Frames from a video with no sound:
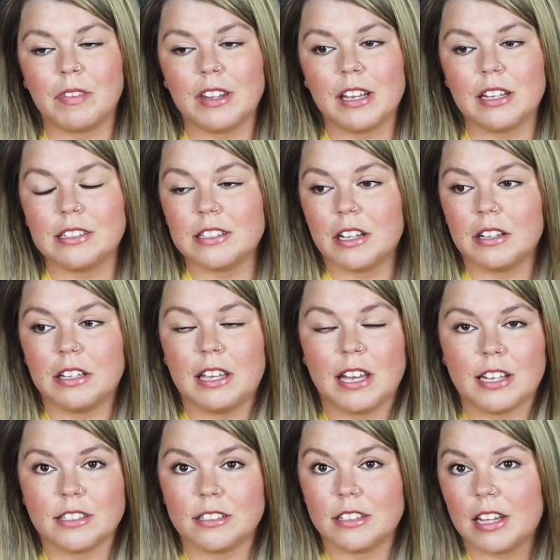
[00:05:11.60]
until he
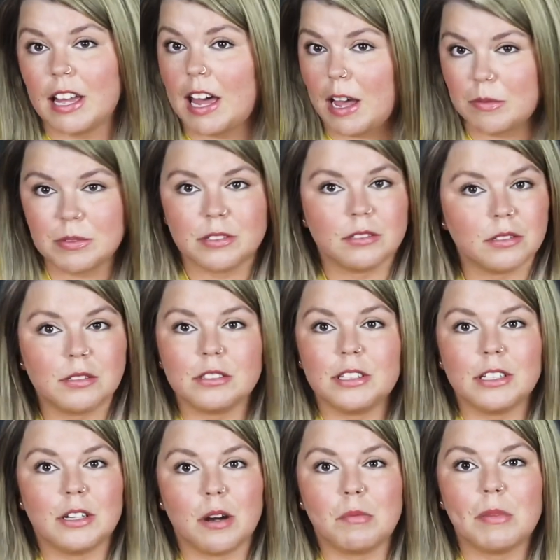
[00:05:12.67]
has to absolutely
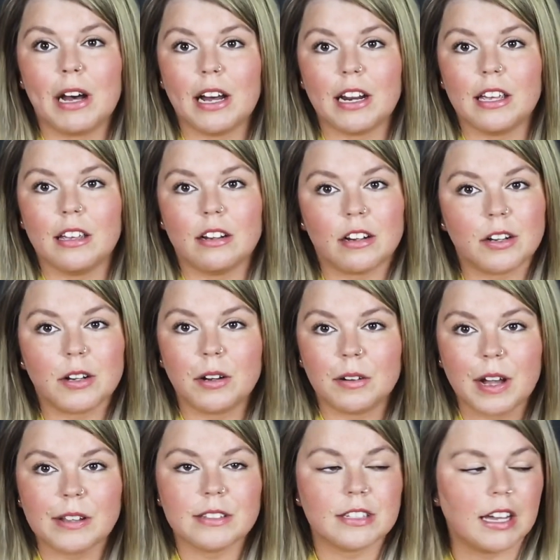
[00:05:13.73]
go potty or go
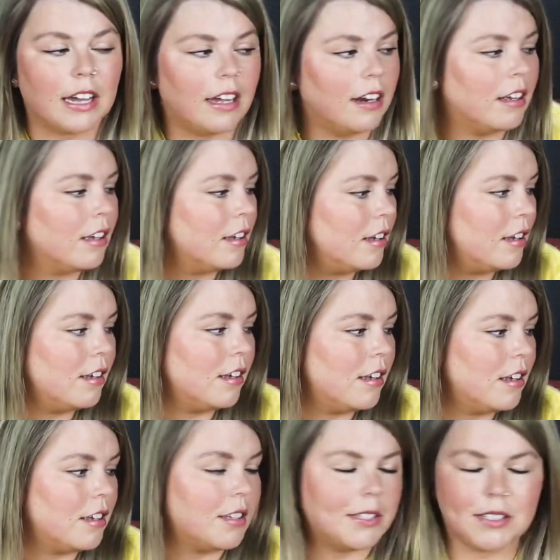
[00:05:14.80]
outside.
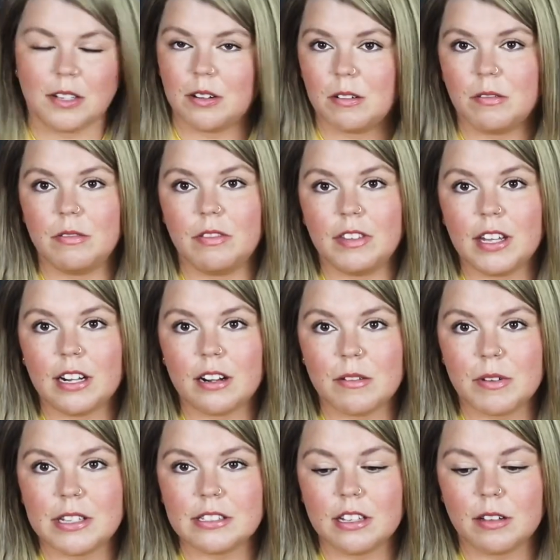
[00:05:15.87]
So that
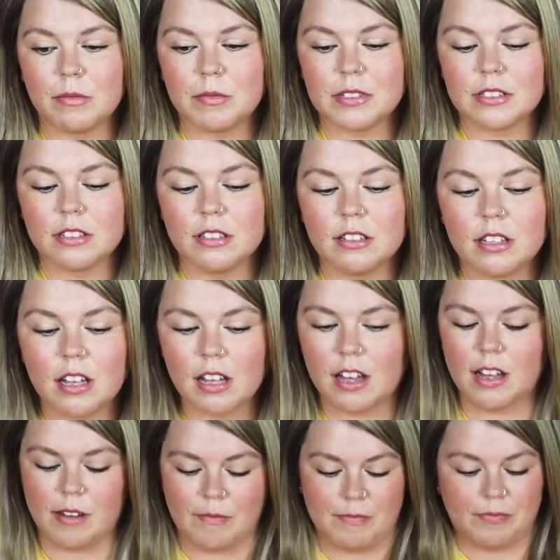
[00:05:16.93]
always helps.
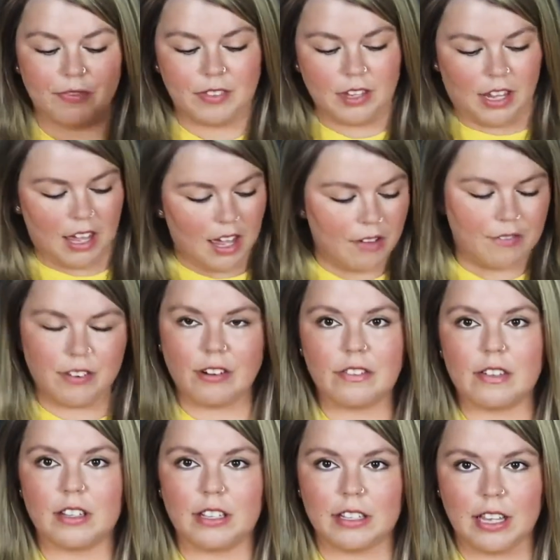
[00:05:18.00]
If you're
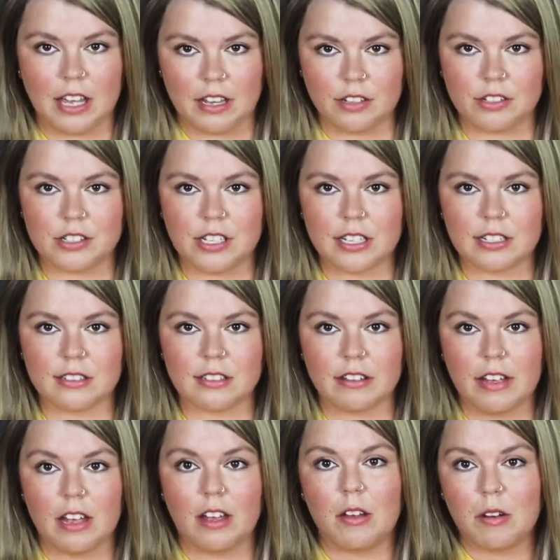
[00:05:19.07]
feeling anxious,
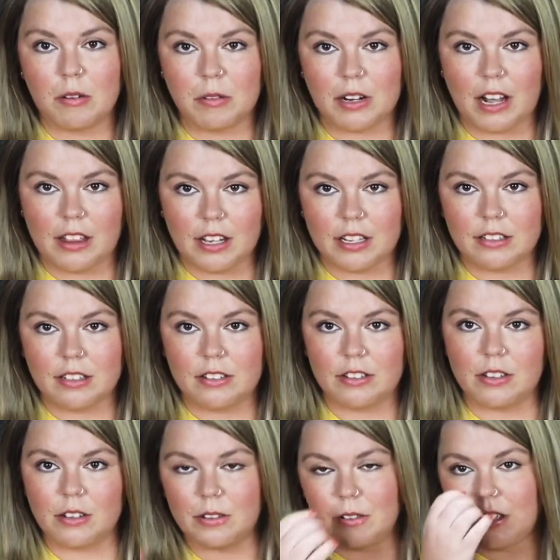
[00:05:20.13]
what I like to
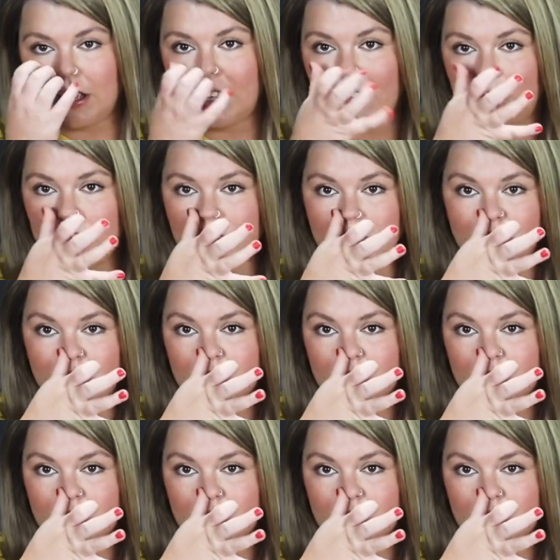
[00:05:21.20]
do is